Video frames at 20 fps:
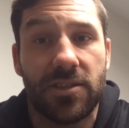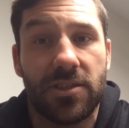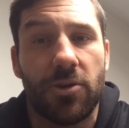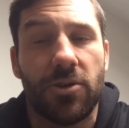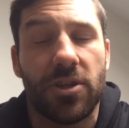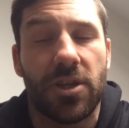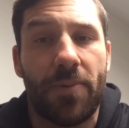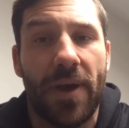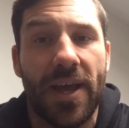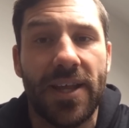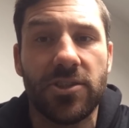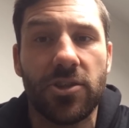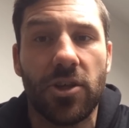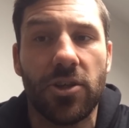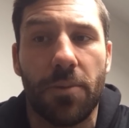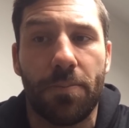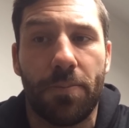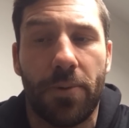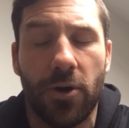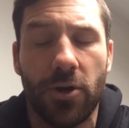So it depends
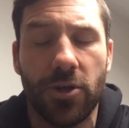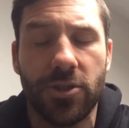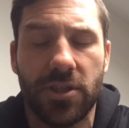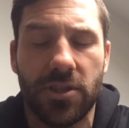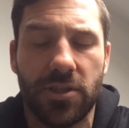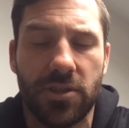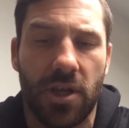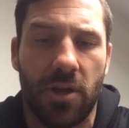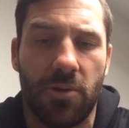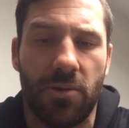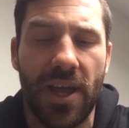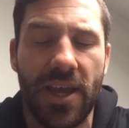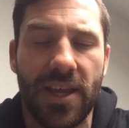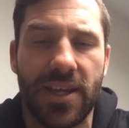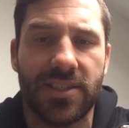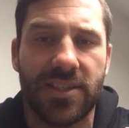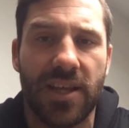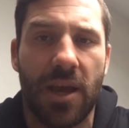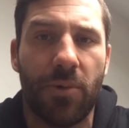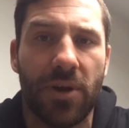on the putt. So like
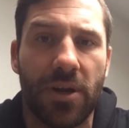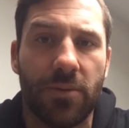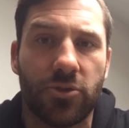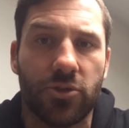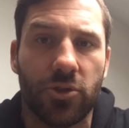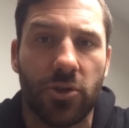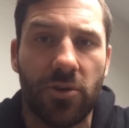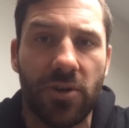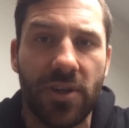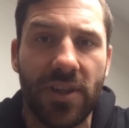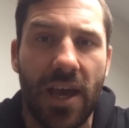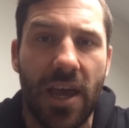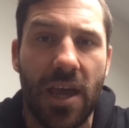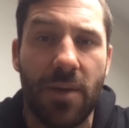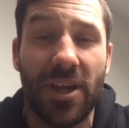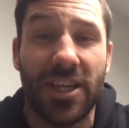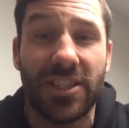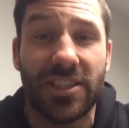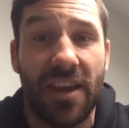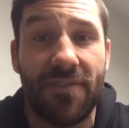I said, when I'm drawing that
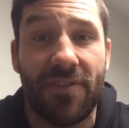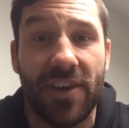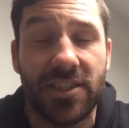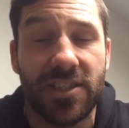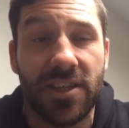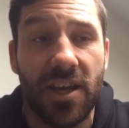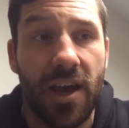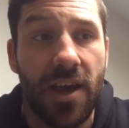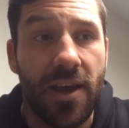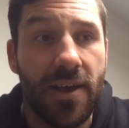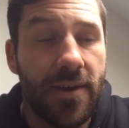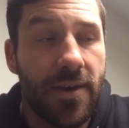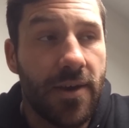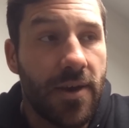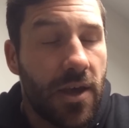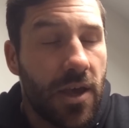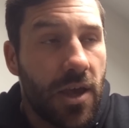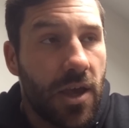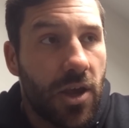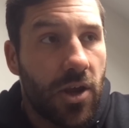image, if it's
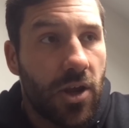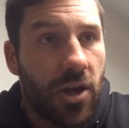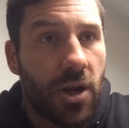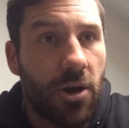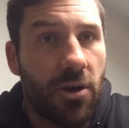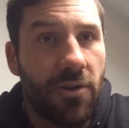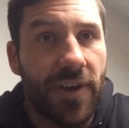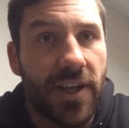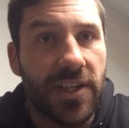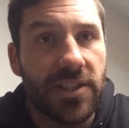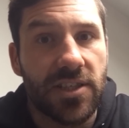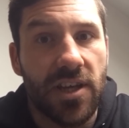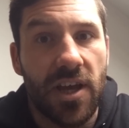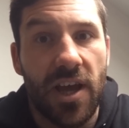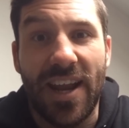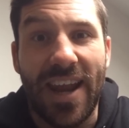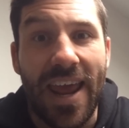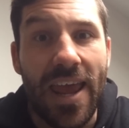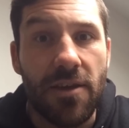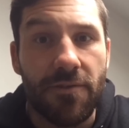
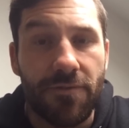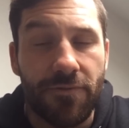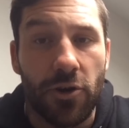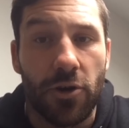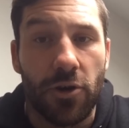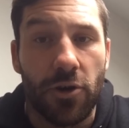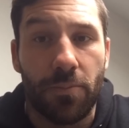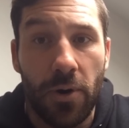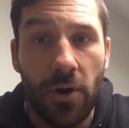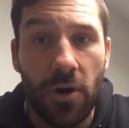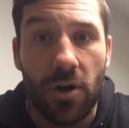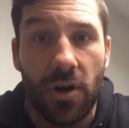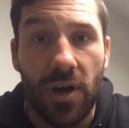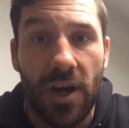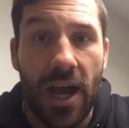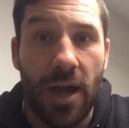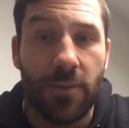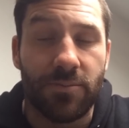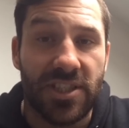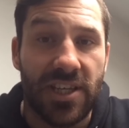an 8-foot putt,
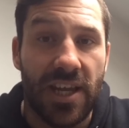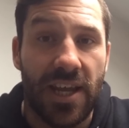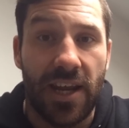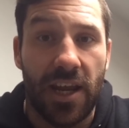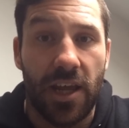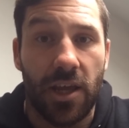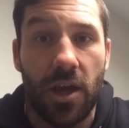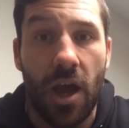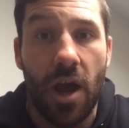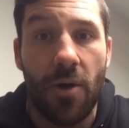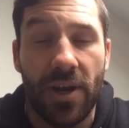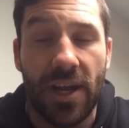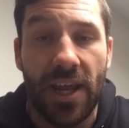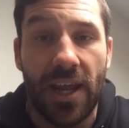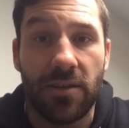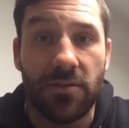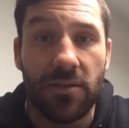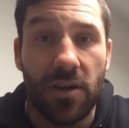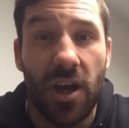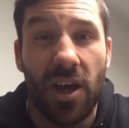I'm seeing it going
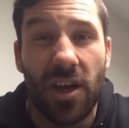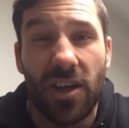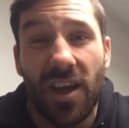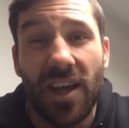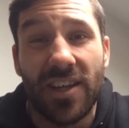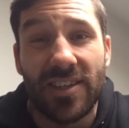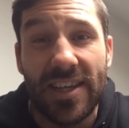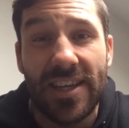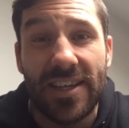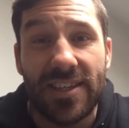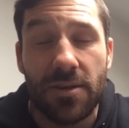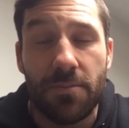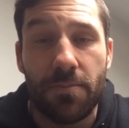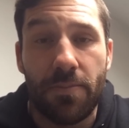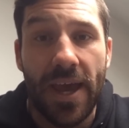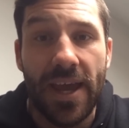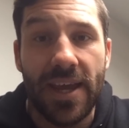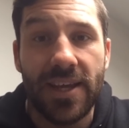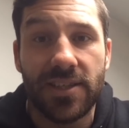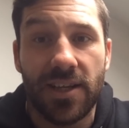in at a decent
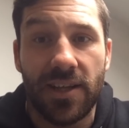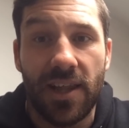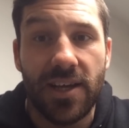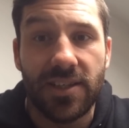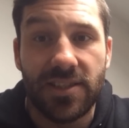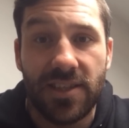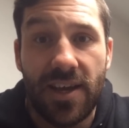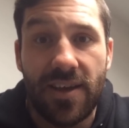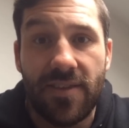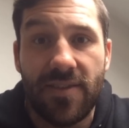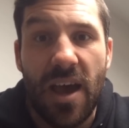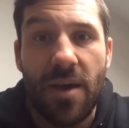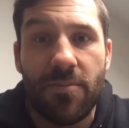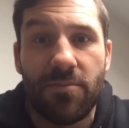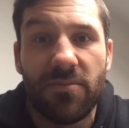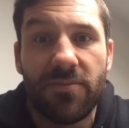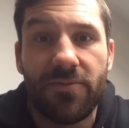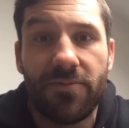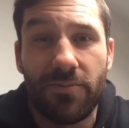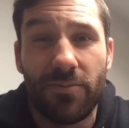pace. I like to hit
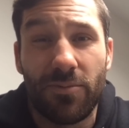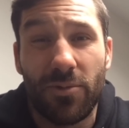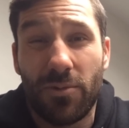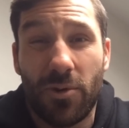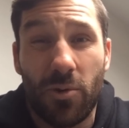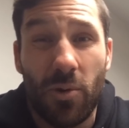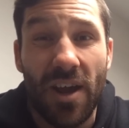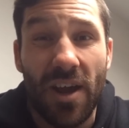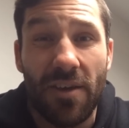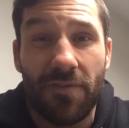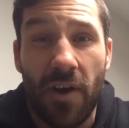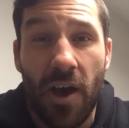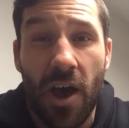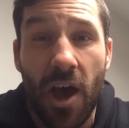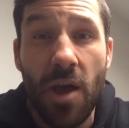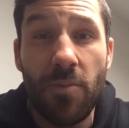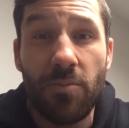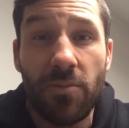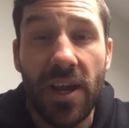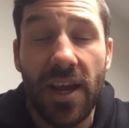them quite
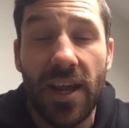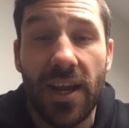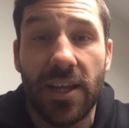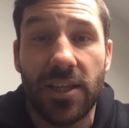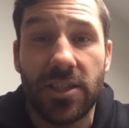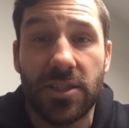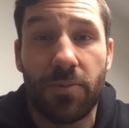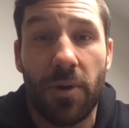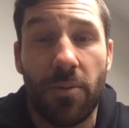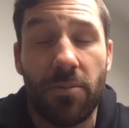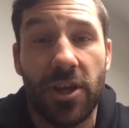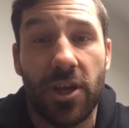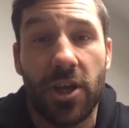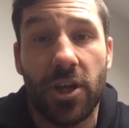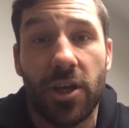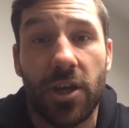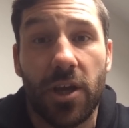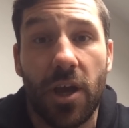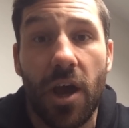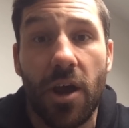firm, really. It's probably
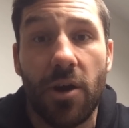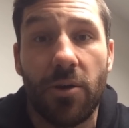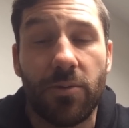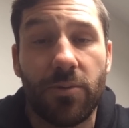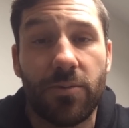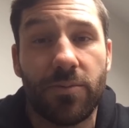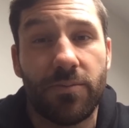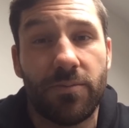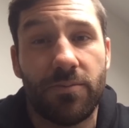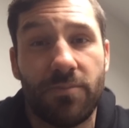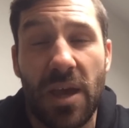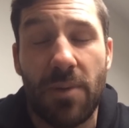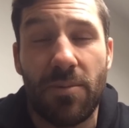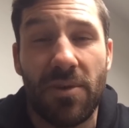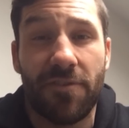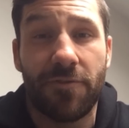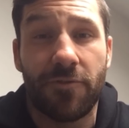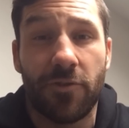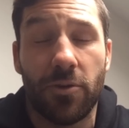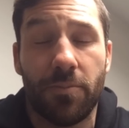going to go
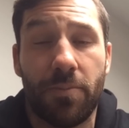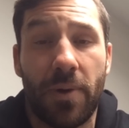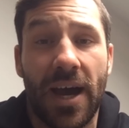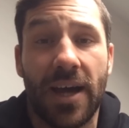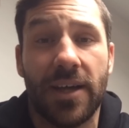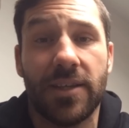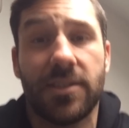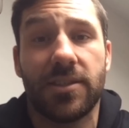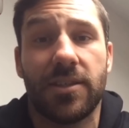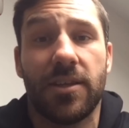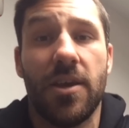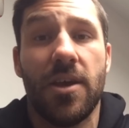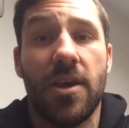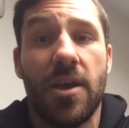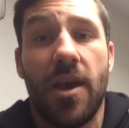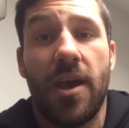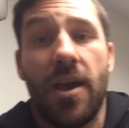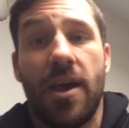maybe a foot past.